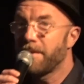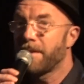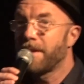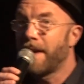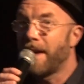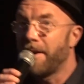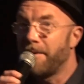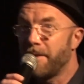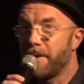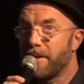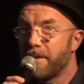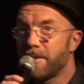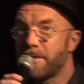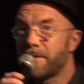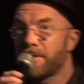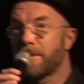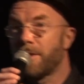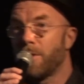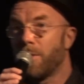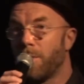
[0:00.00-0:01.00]

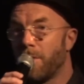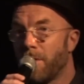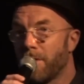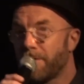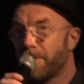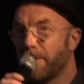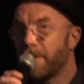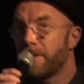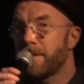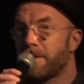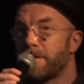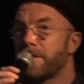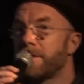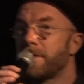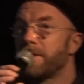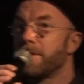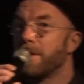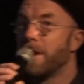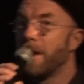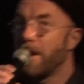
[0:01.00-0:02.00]
carriers, co-authors,
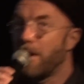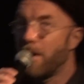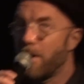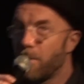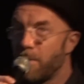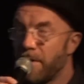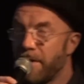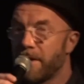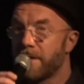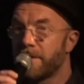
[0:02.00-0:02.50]
along with our